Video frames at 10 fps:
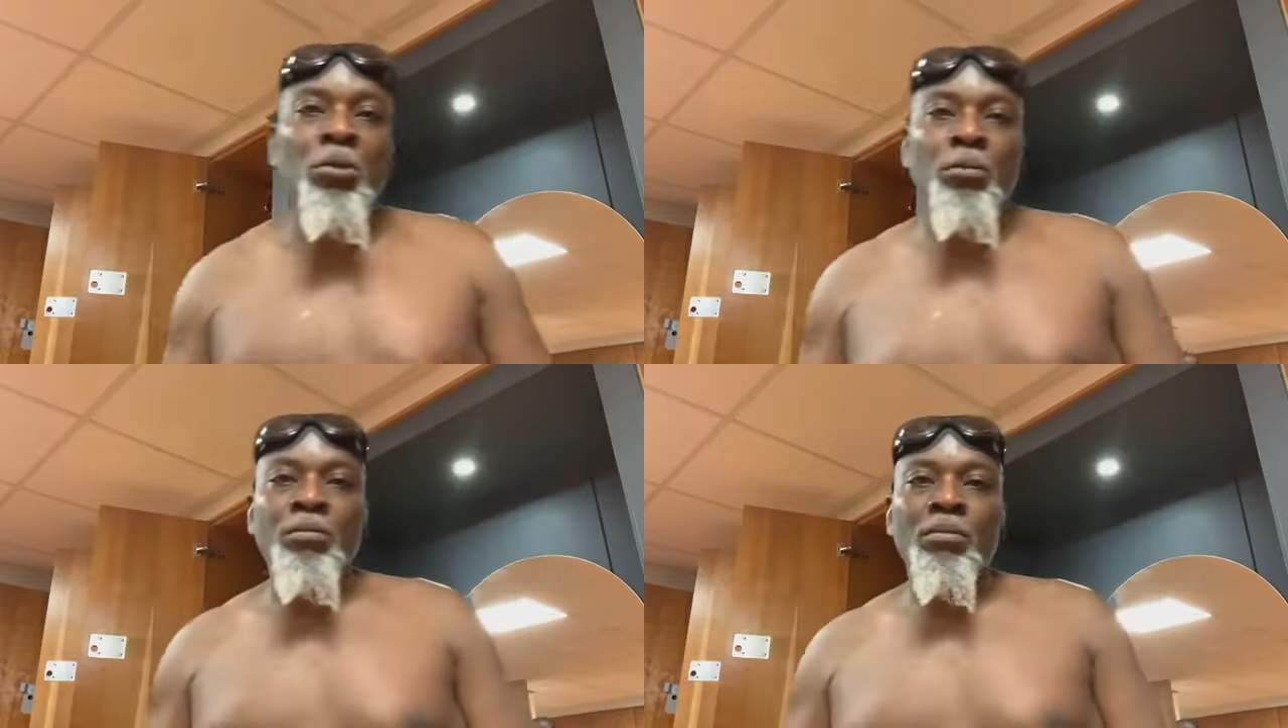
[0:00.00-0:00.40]

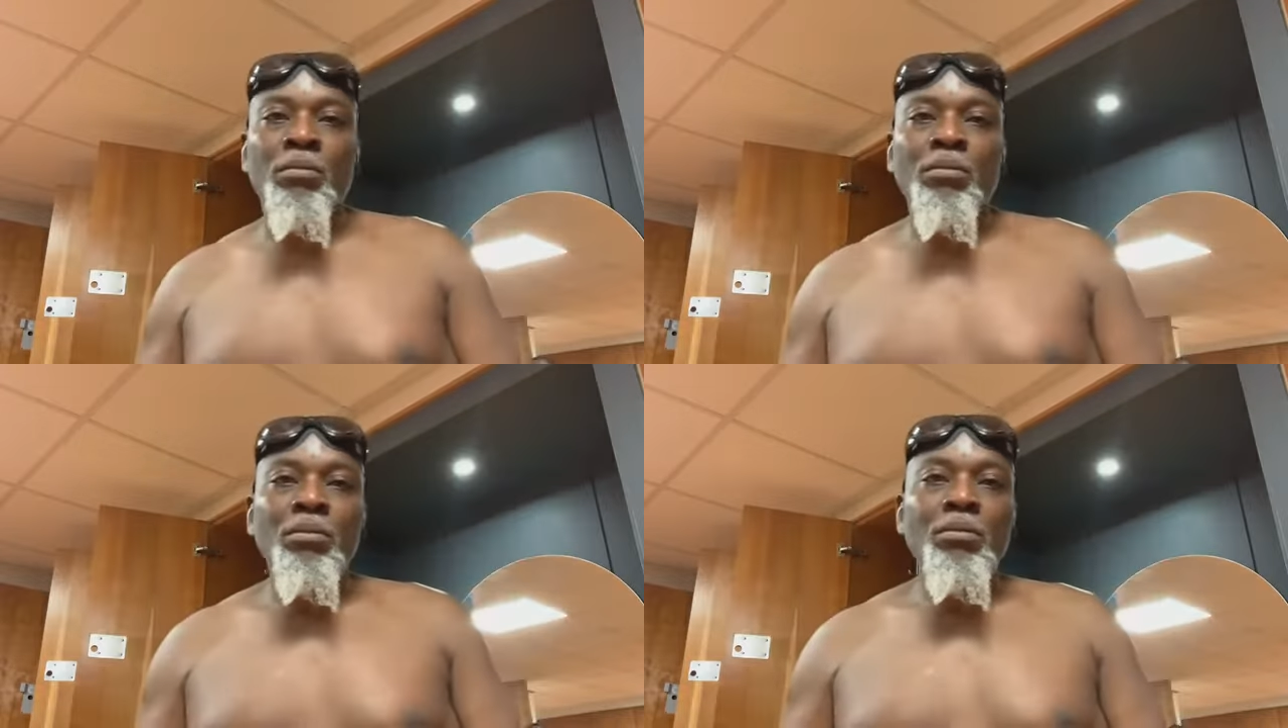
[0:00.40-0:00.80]
know.
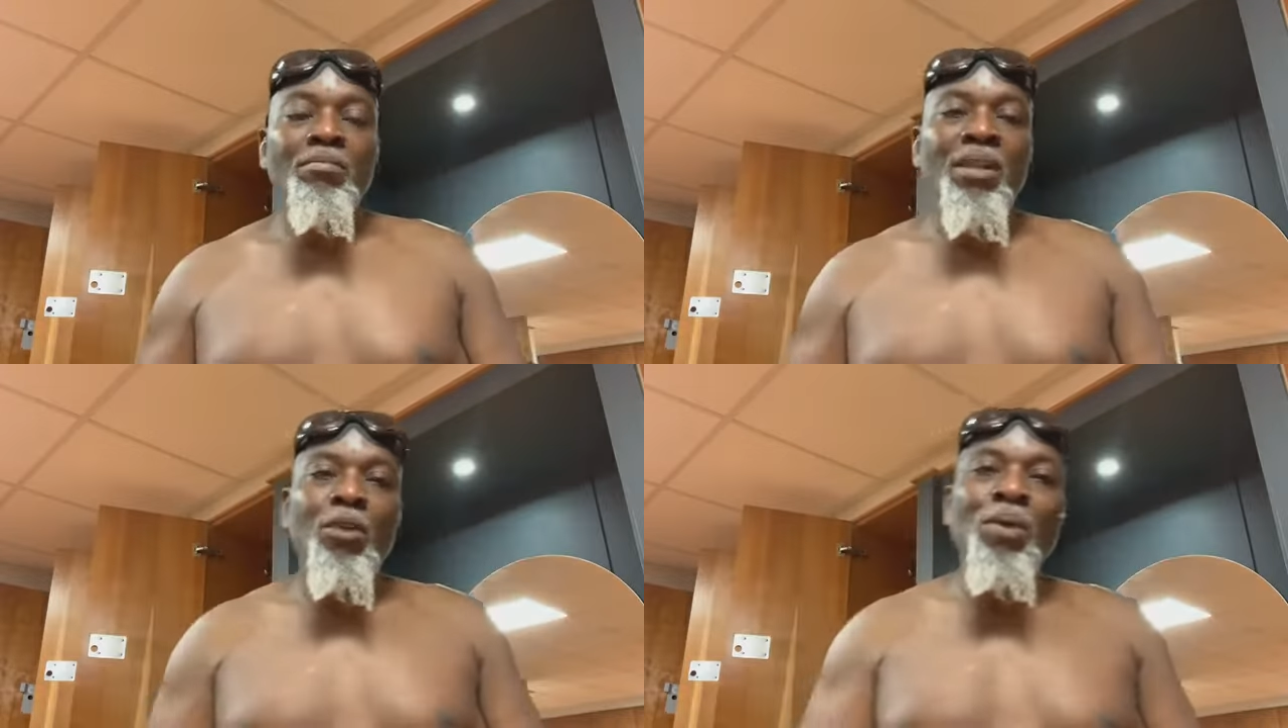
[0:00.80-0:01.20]

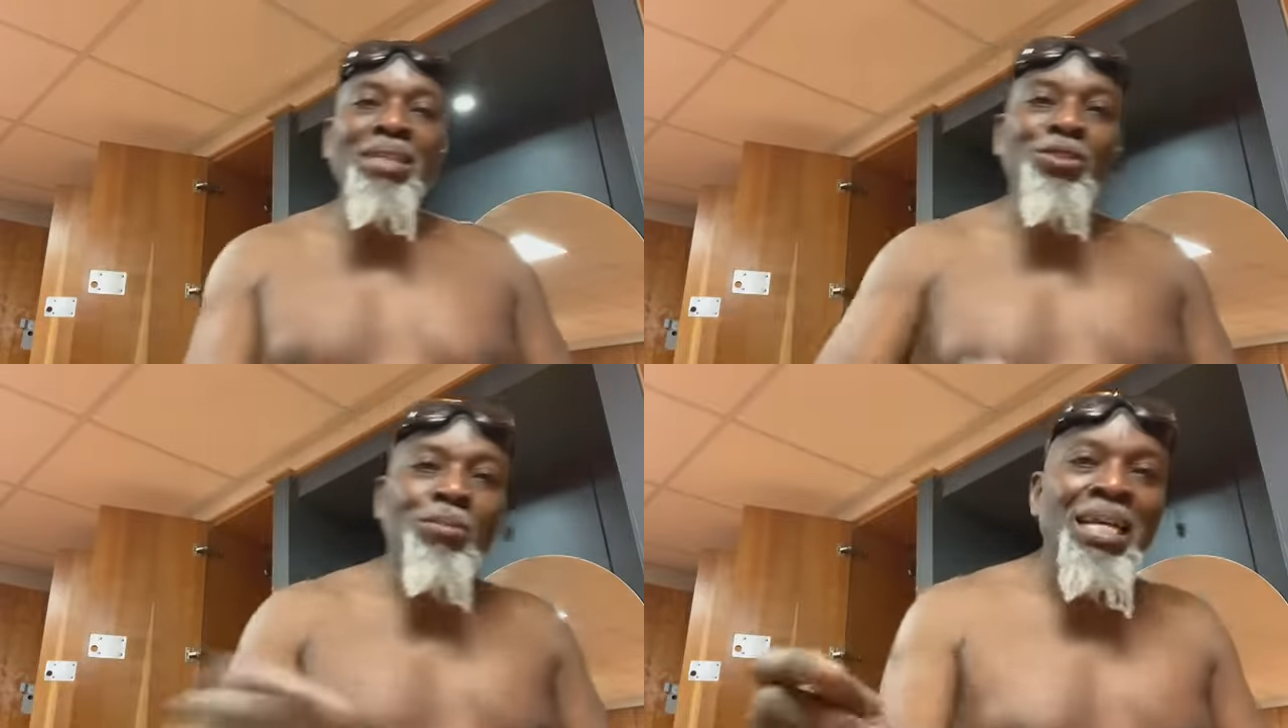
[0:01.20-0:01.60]

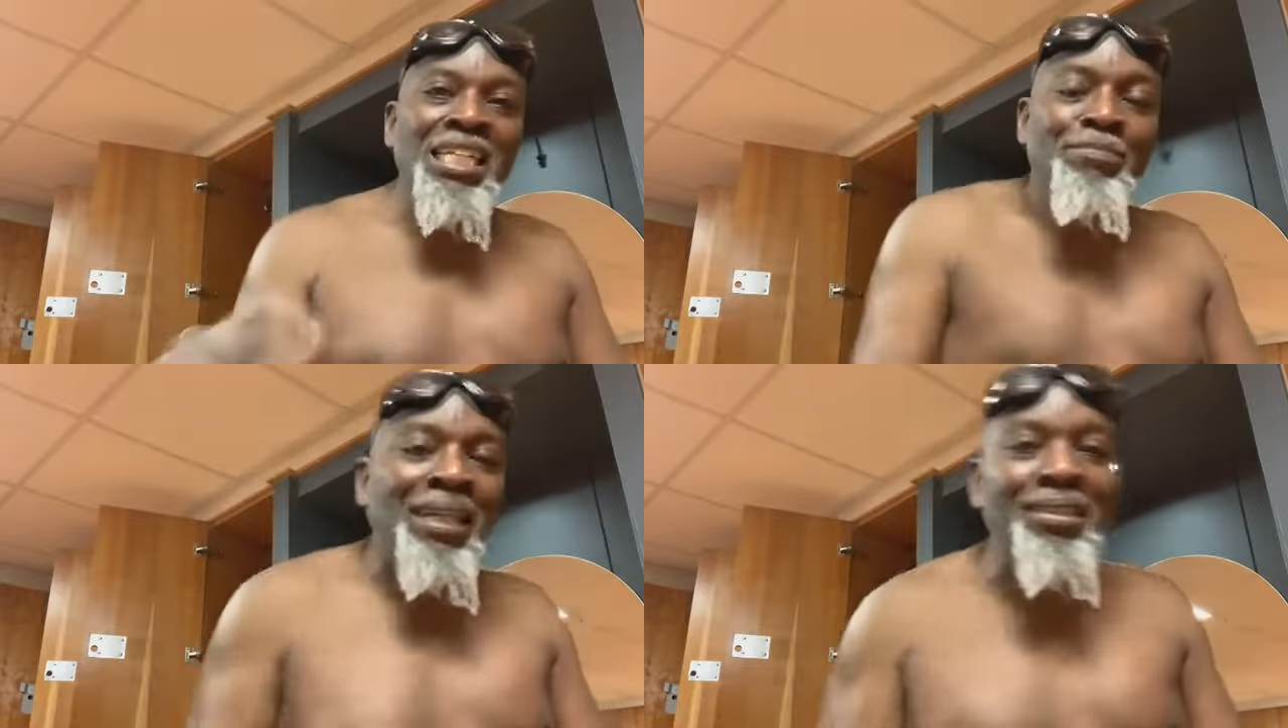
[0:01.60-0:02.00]
When some
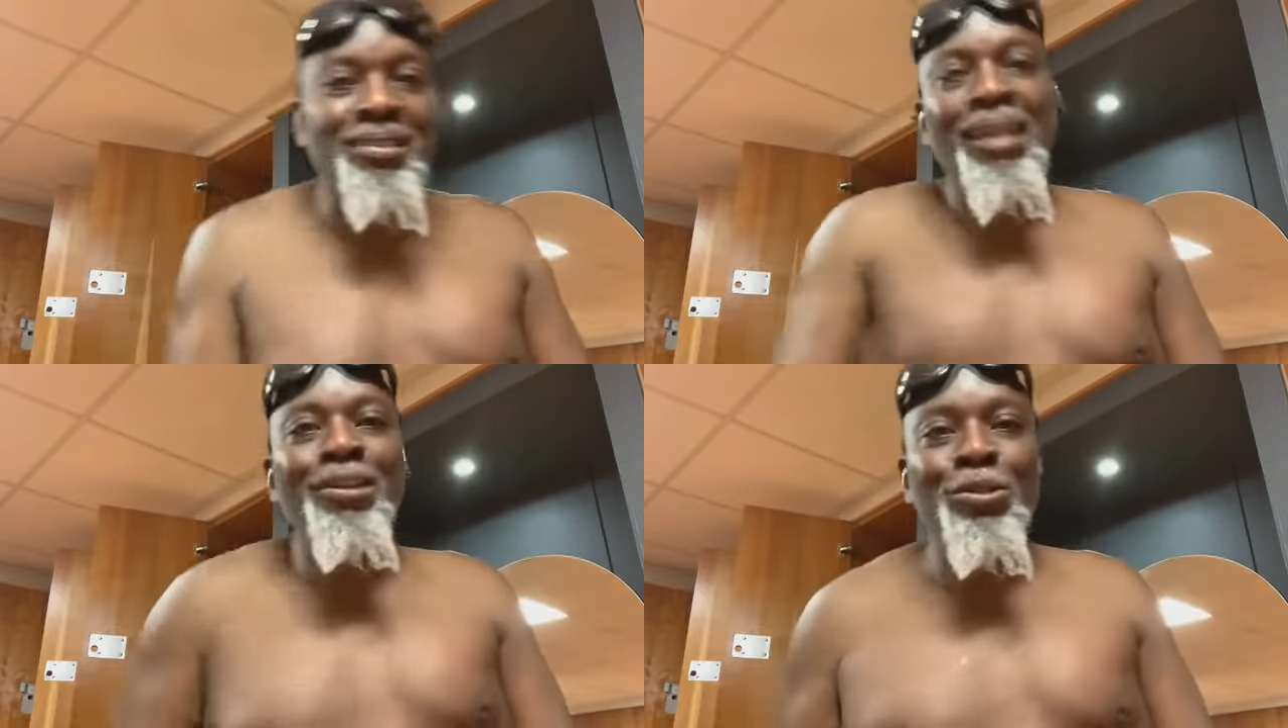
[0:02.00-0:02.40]
expert is
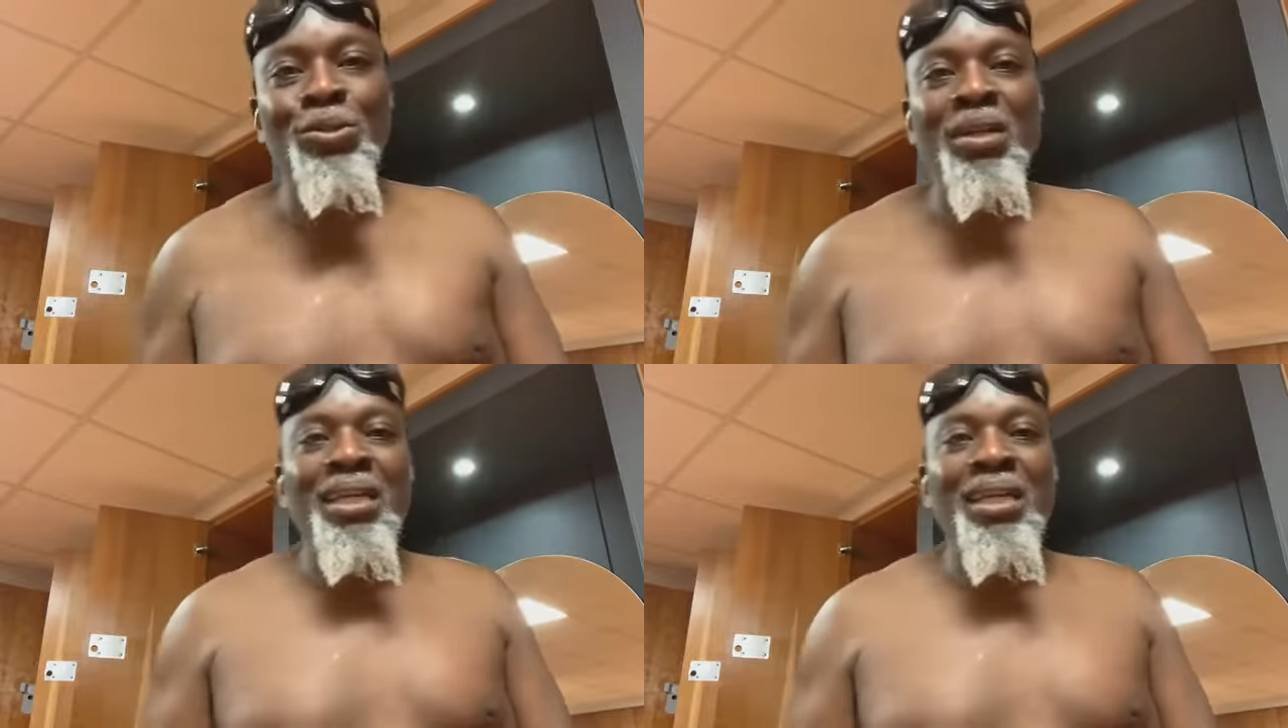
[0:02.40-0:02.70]
telling you